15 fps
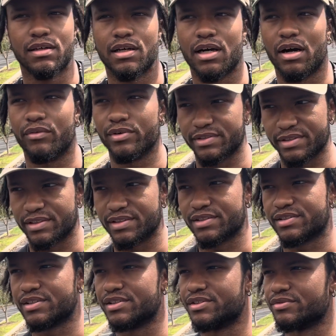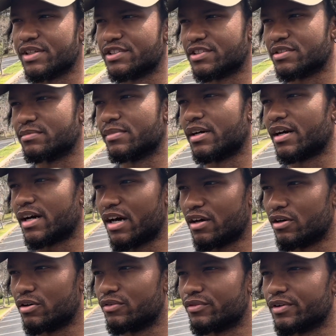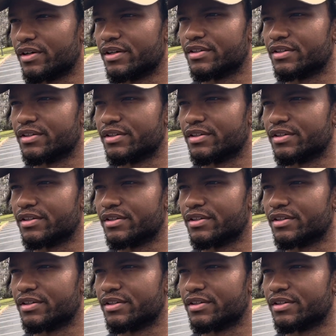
I was in this situation, but I got over it.